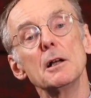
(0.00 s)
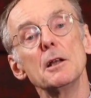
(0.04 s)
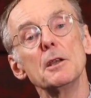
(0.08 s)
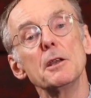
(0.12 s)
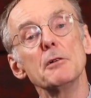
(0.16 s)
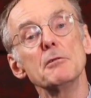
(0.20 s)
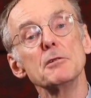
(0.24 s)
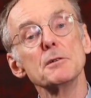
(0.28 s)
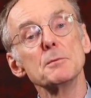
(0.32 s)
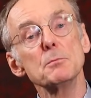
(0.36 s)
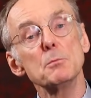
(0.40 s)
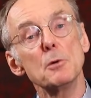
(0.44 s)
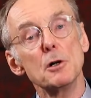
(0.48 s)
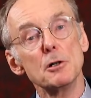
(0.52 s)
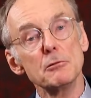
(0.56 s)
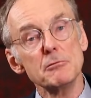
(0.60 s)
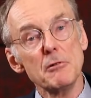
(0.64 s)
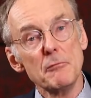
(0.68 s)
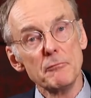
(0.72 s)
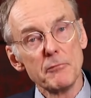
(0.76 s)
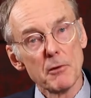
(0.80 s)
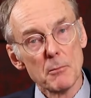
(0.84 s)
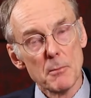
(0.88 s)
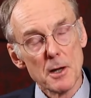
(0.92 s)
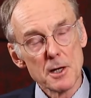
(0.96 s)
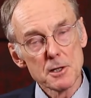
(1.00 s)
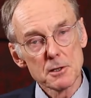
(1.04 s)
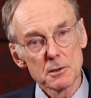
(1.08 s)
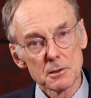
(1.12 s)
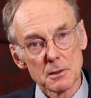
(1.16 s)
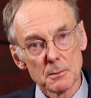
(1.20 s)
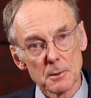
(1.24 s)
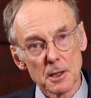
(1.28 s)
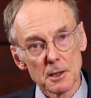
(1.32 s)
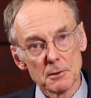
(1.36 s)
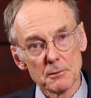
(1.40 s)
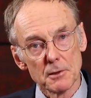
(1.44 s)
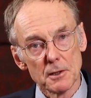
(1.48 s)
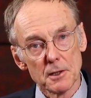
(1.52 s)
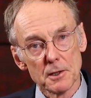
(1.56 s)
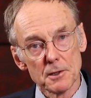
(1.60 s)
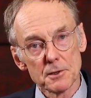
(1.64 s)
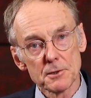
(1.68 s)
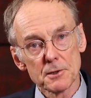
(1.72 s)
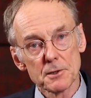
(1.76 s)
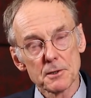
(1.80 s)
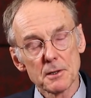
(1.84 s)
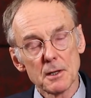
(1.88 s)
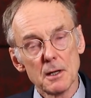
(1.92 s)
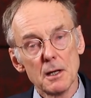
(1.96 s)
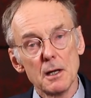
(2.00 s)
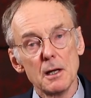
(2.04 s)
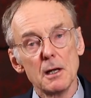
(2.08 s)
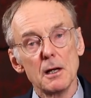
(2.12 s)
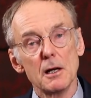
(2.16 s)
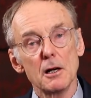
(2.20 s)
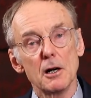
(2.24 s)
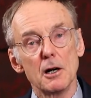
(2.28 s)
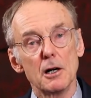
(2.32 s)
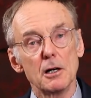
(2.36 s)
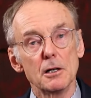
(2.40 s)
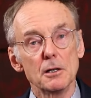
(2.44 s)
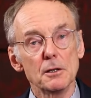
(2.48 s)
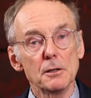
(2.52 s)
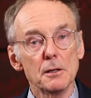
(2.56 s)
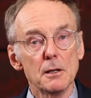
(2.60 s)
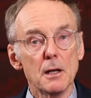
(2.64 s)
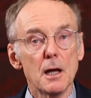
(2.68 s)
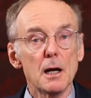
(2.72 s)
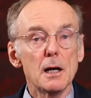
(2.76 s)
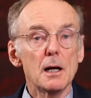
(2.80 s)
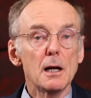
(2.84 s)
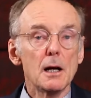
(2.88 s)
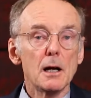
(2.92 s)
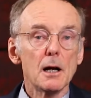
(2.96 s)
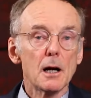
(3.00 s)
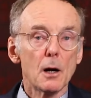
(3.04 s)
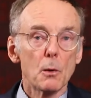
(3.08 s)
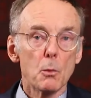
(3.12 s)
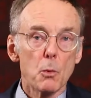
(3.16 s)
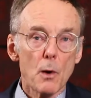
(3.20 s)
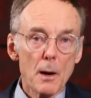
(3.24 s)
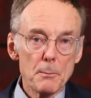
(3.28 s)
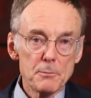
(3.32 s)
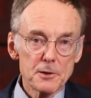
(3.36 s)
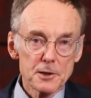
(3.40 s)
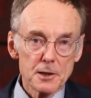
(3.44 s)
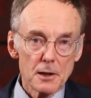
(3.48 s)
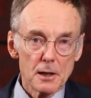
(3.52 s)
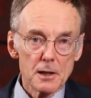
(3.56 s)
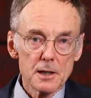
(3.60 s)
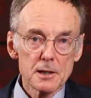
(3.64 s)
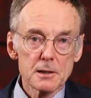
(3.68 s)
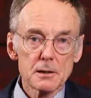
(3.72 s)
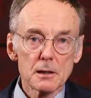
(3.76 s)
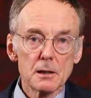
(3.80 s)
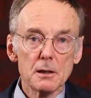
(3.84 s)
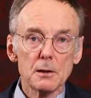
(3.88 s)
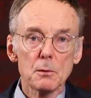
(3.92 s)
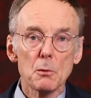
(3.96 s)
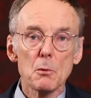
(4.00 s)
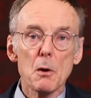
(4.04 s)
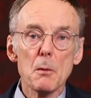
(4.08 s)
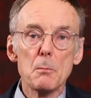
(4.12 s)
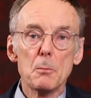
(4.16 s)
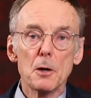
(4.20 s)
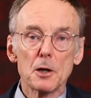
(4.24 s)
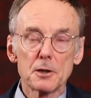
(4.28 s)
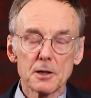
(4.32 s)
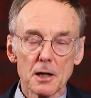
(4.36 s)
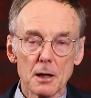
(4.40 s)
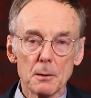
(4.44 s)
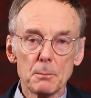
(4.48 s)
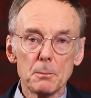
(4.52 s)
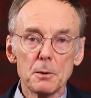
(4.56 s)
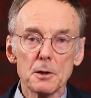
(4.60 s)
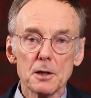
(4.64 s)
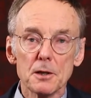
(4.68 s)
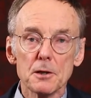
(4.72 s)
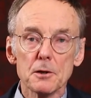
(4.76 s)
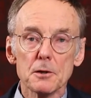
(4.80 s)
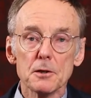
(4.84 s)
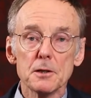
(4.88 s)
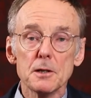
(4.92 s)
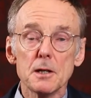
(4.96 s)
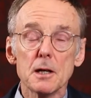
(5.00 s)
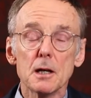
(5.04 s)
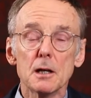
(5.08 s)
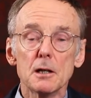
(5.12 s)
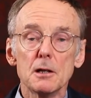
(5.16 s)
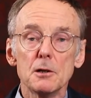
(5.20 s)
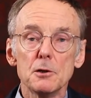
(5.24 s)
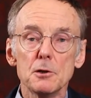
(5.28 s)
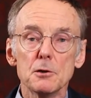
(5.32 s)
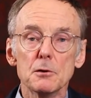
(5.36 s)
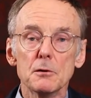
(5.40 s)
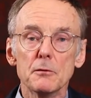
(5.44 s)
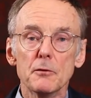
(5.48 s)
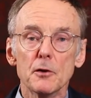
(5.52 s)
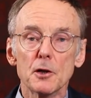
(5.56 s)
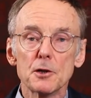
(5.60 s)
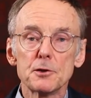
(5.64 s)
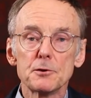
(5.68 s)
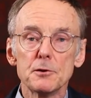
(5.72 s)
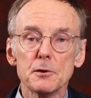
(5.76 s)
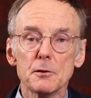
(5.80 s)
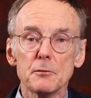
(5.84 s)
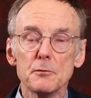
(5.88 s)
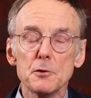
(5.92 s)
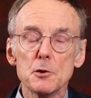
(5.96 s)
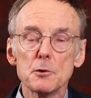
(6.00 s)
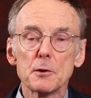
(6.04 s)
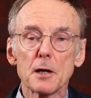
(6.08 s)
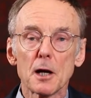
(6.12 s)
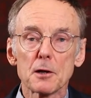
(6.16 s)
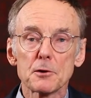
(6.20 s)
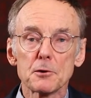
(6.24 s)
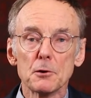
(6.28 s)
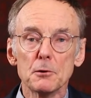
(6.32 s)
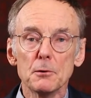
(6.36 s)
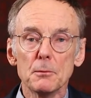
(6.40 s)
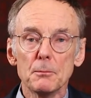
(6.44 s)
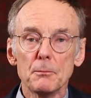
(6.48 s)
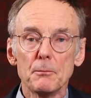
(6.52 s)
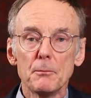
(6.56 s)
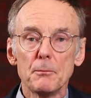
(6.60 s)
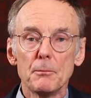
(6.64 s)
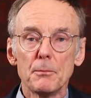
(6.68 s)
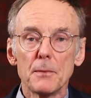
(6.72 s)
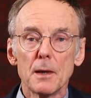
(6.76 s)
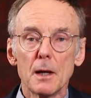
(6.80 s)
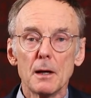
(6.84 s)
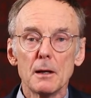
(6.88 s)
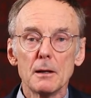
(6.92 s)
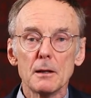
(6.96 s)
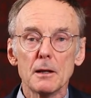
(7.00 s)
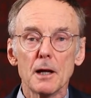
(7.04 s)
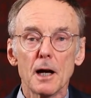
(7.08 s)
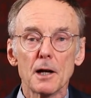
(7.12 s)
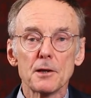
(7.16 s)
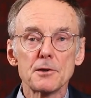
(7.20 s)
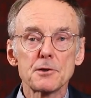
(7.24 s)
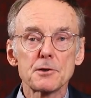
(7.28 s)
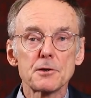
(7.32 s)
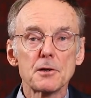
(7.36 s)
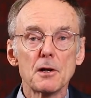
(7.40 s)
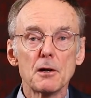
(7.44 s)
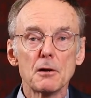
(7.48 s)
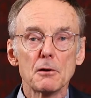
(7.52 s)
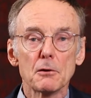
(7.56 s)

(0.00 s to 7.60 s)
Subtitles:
There is more information about this on a website that we put up at the University of Newcastle. That's